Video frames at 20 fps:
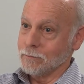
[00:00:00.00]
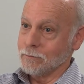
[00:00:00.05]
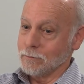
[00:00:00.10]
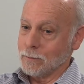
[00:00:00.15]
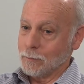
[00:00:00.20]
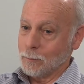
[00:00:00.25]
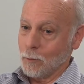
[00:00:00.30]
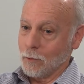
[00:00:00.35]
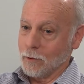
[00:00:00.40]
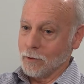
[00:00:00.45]

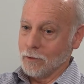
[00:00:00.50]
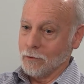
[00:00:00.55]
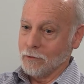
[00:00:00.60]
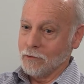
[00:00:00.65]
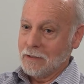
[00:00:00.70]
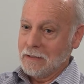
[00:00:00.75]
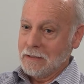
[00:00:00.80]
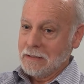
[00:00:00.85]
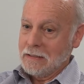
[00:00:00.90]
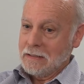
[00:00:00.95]

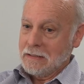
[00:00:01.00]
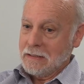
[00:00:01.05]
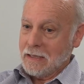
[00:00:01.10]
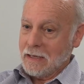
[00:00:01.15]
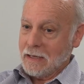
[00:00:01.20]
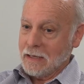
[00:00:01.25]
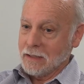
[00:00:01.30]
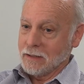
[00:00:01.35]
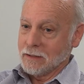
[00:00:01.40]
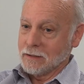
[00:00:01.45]
reporters,
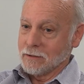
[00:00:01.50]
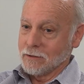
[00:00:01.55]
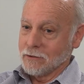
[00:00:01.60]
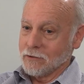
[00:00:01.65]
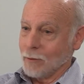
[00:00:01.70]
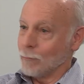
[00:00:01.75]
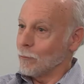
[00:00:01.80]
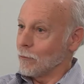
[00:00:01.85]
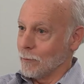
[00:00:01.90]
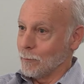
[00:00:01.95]
and
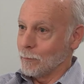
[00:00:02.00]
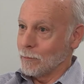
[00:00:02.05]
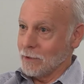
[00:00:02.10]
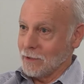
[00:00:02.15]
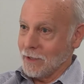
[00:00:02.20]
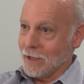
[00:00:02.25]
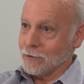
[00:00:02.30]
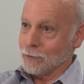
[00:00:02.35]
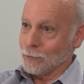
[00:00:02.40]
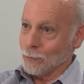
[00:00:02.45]
some of them
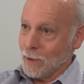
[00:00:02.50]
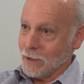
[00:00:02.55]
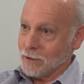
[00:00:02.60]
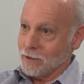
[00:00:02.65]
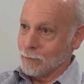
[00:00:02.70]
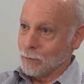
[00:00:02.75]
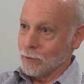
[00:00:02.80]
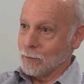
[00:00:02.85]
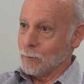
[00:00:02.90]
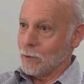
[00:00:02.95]
connect
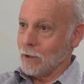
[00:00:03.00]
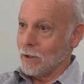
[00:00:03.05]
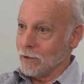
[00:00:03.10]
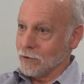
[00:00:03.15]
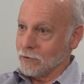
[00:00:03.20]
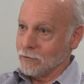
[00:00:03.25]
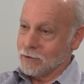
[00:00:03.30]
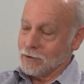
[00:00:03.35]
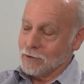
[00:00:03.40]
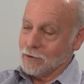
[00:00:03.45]
directly with the
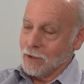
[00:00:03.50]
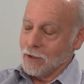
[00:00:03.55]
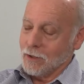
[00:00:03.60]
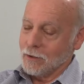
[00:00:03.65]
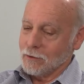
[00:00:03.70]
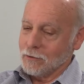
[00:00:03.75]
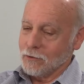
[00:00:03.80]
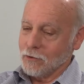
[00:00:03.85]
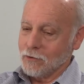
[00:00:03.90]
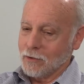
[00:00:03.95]

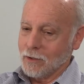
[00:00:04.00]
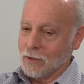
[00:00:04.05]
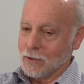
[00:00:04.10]
bloggers.